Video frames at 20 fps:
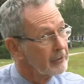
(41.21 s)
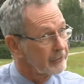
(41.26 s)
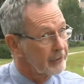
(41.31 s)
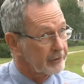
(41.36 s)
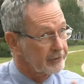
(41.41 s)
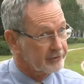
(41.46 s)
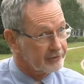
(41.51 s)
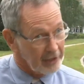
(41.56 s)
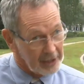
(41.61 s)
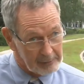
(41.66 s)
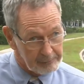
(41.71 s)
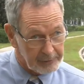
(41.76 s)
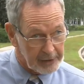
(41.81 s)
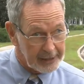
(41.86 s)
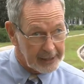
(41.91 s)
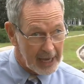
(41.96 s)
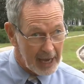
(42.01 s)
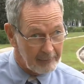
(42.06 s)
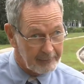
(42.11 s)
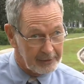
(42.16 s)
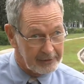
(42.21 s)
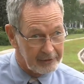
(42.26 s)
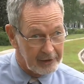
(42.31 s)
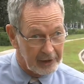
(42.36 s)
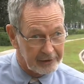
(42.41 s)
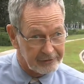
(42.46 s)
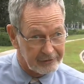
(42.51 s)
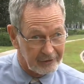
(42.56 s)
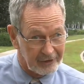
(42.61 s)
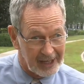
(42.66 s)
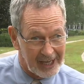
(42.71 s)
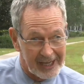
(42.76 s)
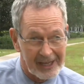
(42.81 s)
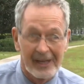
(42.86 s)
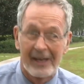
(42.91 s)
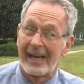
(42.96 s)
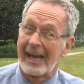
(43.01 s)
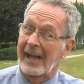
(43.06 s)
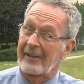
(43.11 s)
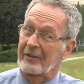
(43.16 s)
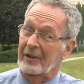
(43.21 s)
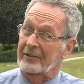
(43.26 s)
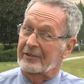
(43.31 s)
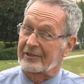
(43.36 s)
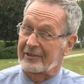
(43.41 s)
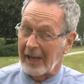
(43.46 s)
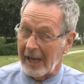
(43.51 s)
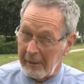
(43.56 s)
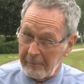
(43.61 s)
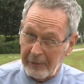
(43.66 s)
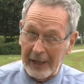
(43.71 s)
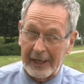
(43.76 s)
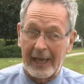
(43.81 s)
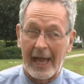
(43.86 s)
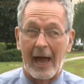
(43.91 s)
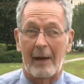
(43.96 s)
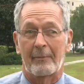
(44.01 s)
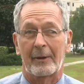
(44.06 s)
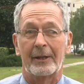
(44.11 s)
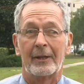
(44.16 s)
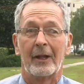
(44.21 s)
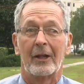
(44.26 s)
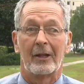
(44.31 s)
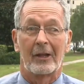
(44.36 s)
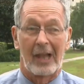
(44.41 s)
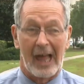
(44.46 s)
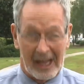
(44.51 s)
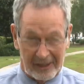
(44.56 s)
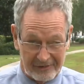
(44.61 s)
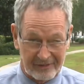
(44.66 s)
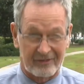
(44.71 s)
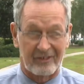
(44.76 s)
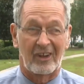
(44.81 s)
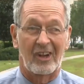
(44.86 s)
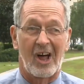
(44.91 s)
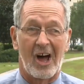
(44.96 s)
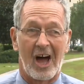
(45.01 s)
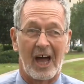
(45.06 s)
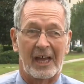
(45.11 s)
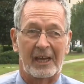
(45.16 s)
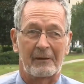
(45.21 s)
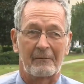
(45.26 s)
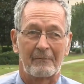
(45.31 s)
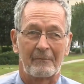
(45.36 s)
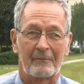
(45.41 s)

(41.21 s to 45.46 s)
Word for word: The same thing happened yesterday, and the same thing happened last July.